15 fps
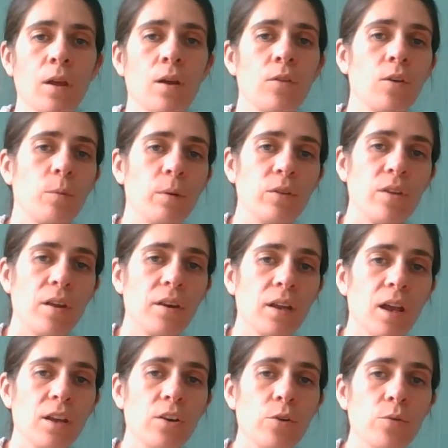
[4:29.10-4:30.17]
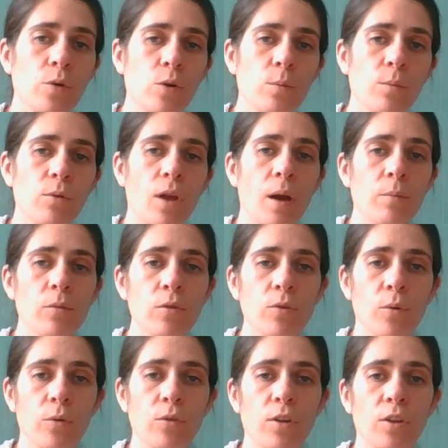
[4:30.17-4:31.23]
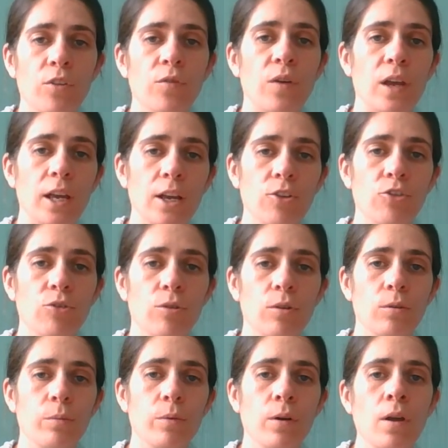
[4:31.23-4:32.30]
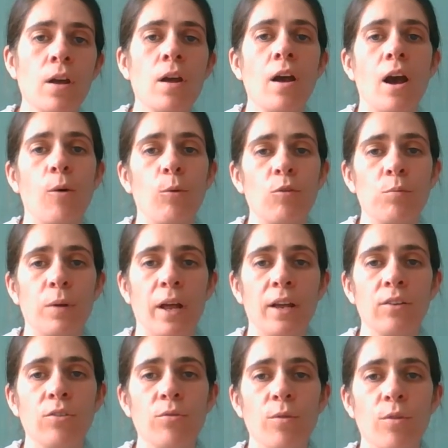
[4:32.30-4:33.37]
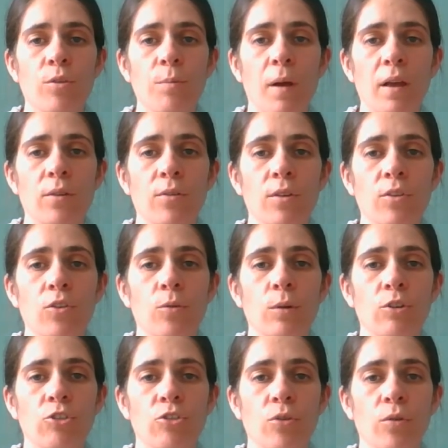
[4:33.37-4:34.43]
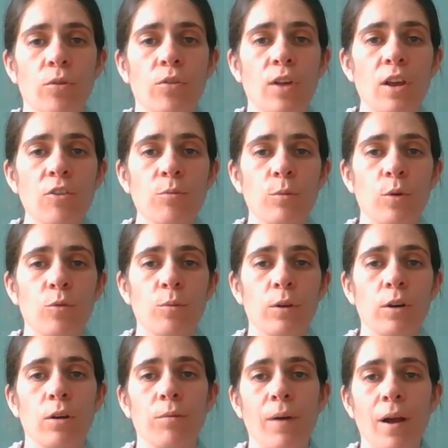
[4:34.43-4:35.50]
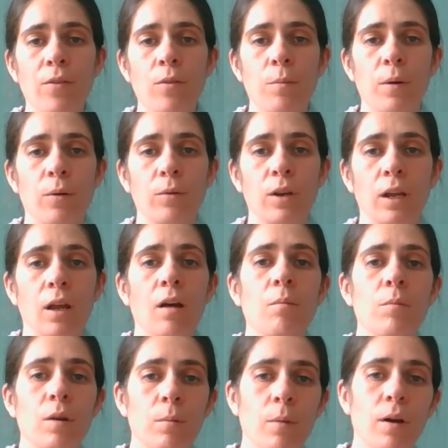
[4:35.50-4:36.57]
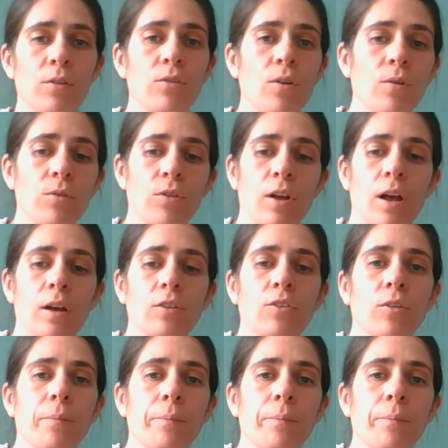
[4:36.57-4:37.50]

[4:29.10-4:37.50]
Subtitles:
There'll be dedicated rooms and resources for each group, and we've planned the spaces to ensure safe movement around the building and minimise contact.